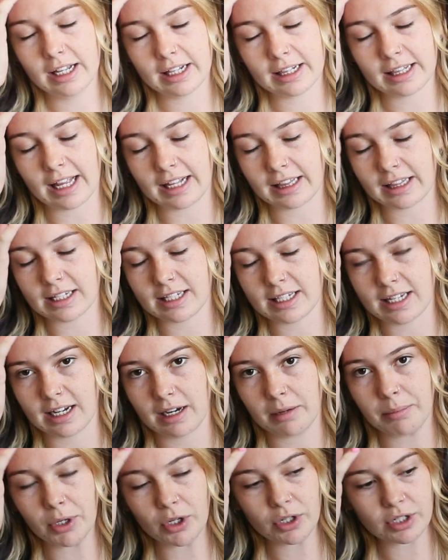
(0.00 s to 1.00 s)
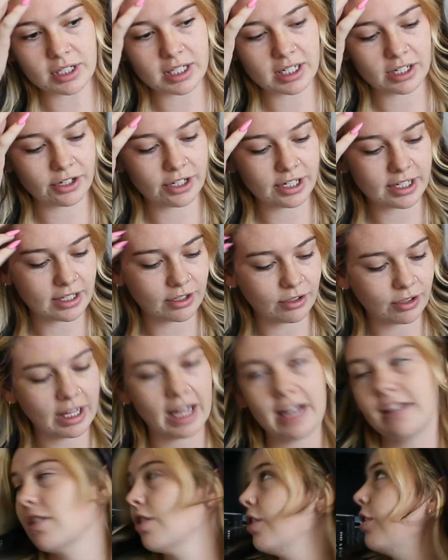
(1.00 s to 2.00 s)
like the City of Bones series and all
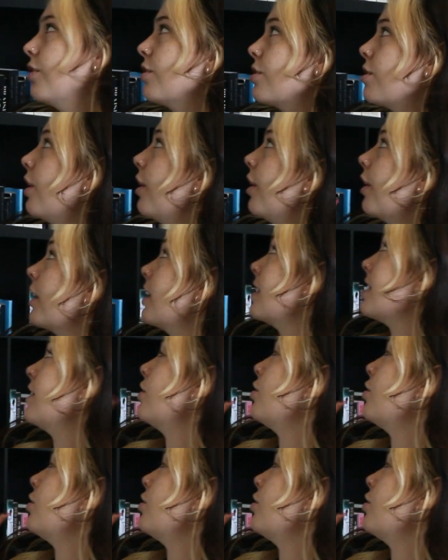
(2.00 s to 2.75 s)
that too. So, because I